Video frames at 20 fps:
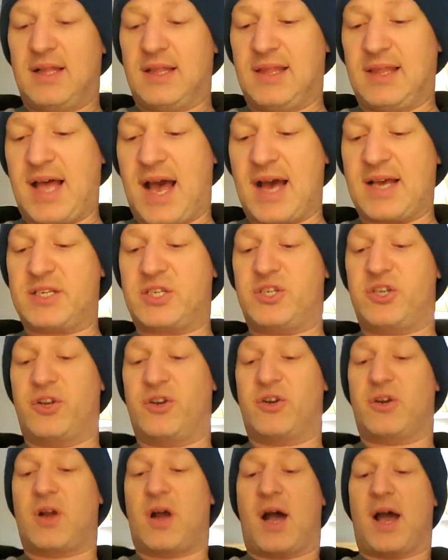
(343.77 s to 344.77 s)
last
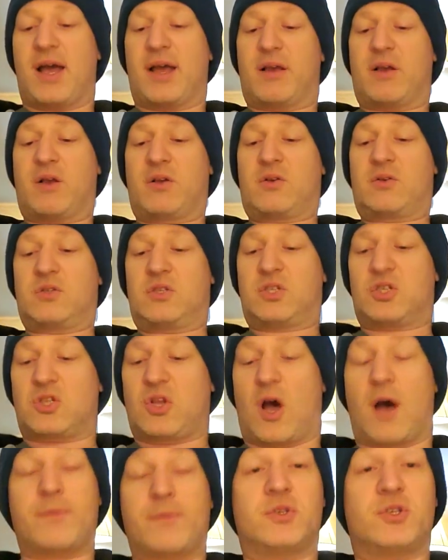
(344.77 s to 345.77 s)
year I
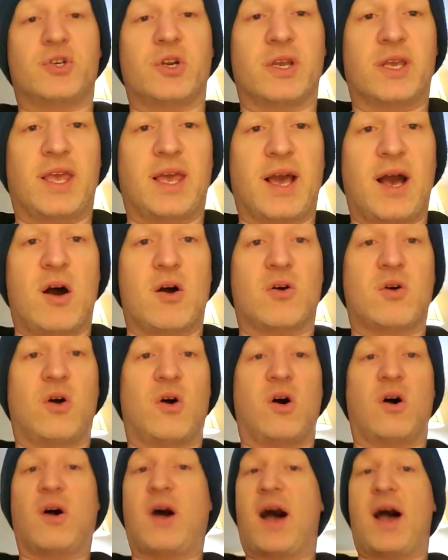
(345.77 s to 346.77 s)
stopped drinking alcohol.